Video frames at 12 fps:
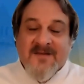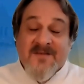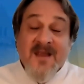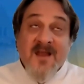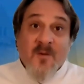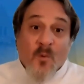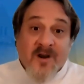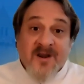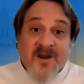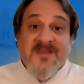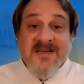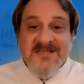And one
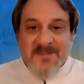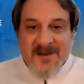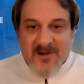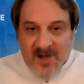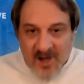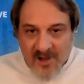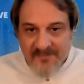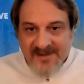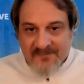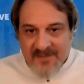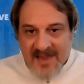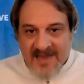of the things about
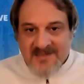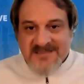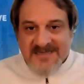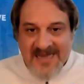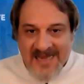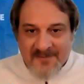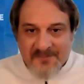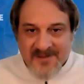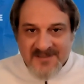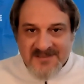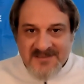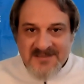coming back to
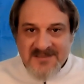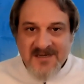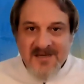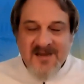campus